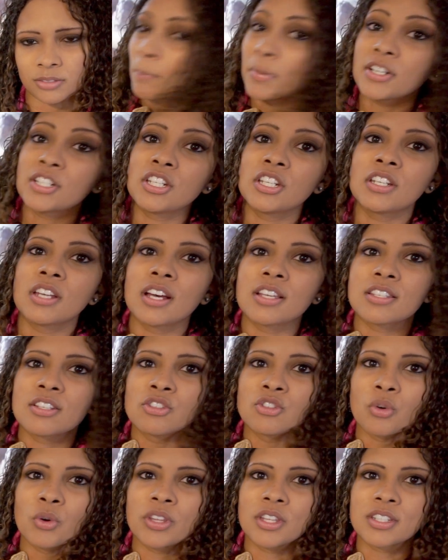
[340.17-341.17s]
But she does
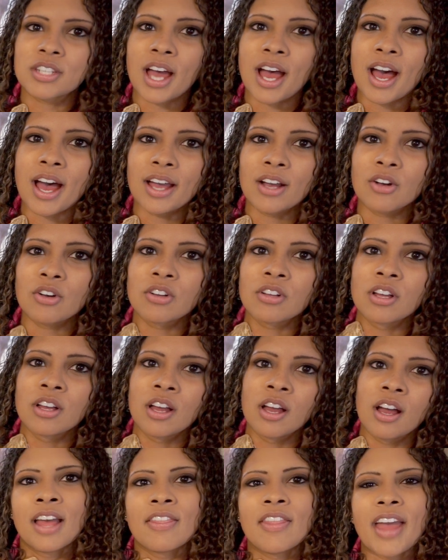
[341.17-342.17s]
enjoy the tile.
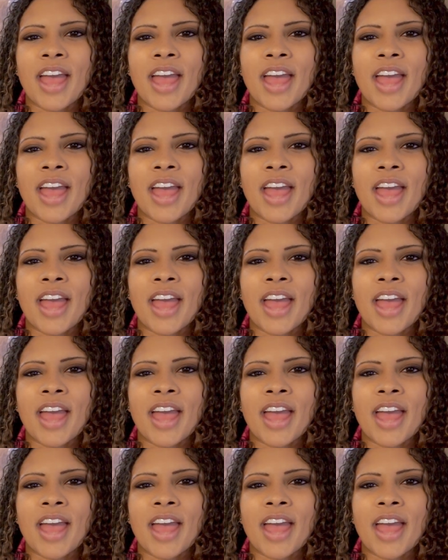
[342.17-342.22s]
They